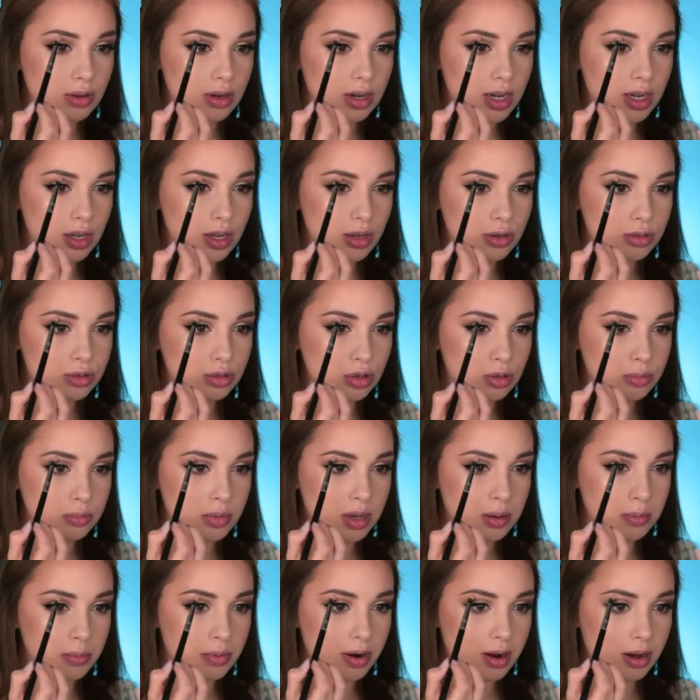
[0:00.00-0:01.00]
And also on
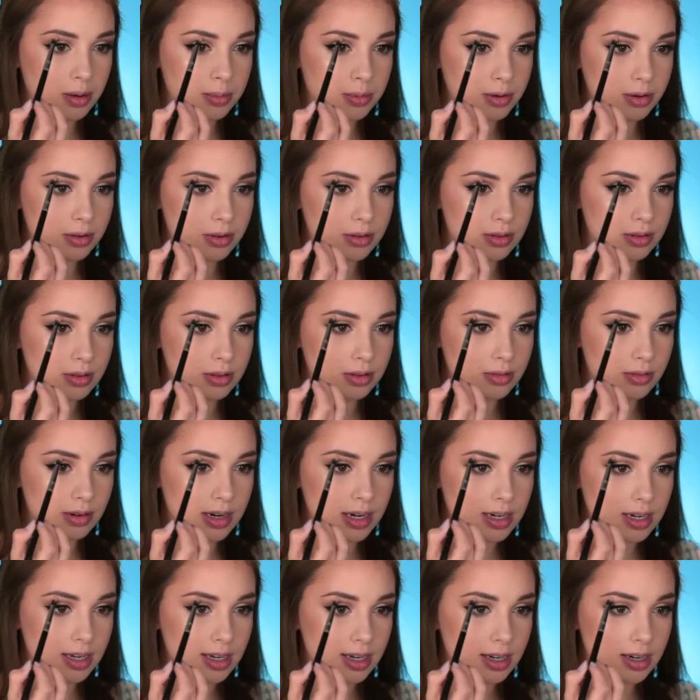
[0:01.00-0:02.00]
my brow bone
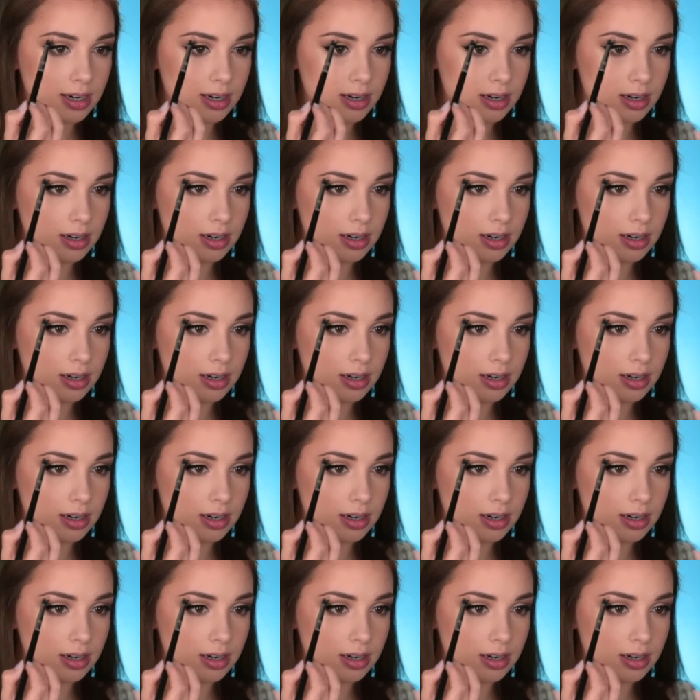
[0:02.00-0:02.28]
right here.